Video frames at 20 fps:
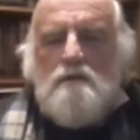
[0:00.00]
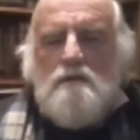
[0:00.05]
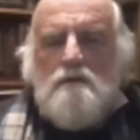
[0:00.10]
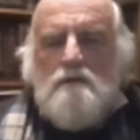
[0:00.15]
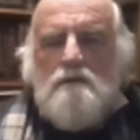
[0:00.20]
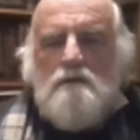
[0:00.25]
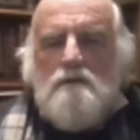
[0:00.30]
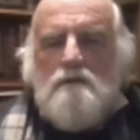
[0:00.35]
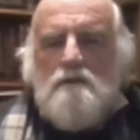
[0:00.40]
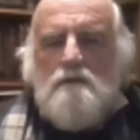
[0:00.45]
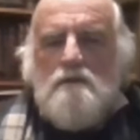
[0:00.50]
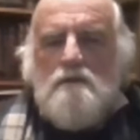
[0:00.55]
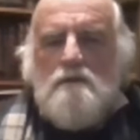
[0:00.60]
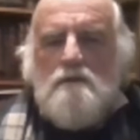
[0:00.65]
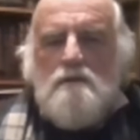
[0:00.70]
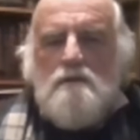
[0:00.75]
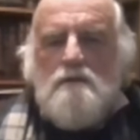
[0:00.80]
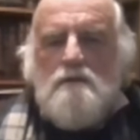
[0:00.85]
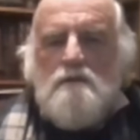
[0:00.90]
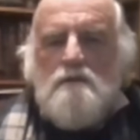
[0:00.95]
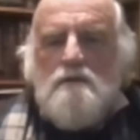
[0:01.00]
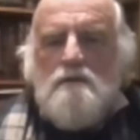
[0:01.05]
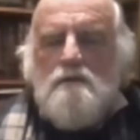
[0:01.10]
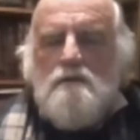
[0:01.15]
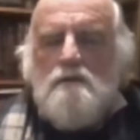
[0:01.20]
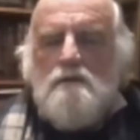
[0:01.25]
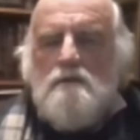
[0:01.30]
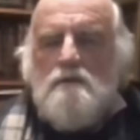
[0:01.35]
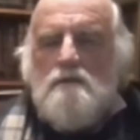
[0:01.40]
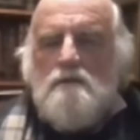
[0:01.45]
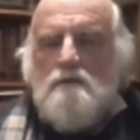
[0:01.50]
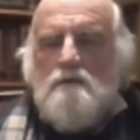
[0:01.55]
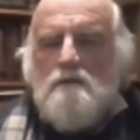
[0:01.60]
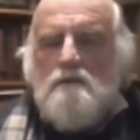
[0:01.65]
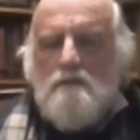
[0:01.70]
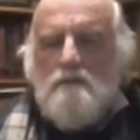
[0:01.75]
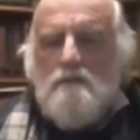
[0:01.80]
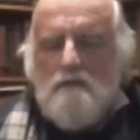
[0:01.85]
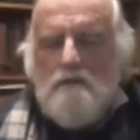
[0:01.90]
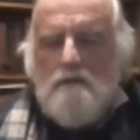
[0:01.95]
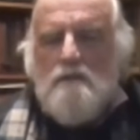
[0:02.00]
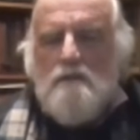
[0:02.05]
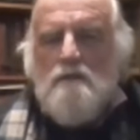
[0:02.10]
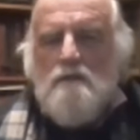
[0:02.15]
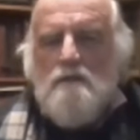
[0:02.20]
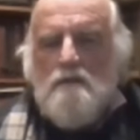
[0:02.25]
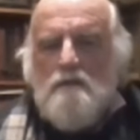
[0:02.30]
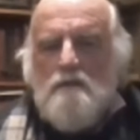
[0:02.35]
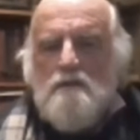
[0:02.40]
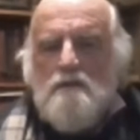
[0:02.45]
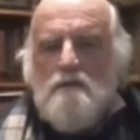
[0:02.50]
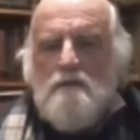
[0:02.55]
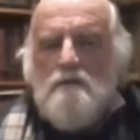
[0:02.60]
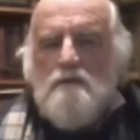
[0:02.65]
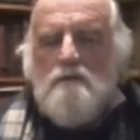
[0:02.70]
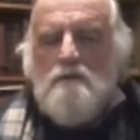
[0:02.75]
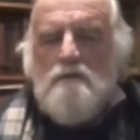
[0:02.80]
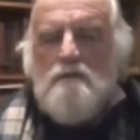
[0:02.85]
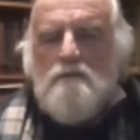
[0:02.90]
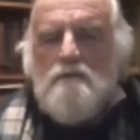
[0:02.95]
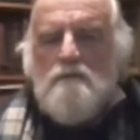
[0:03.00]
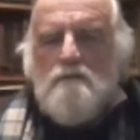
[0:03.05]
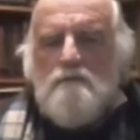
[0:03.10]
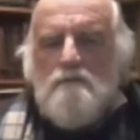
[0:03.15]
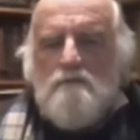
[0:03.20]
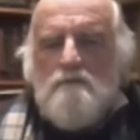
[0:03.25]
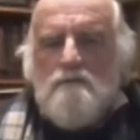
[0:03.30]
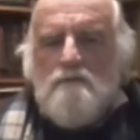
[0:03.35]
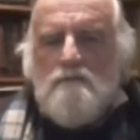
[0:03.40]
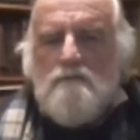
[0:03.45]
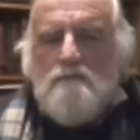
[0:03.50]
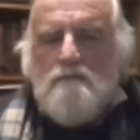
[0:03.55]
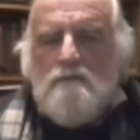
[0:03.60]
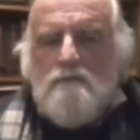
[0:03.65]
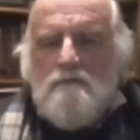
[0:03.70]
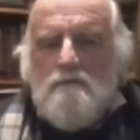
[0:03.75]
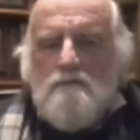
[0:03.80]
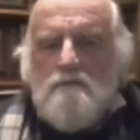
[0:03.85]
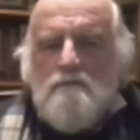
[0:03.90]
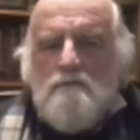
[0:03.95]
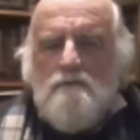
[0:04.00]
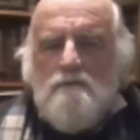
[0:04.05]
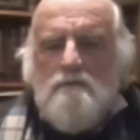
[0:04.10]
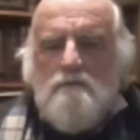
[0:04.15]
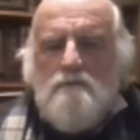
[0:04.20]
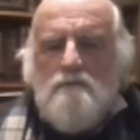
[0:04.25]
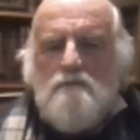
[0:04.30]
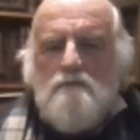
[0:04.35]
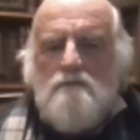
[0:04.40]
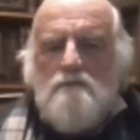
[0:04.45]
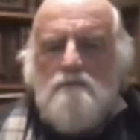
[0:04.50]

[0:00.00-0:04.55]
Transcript: The person shown says nothing.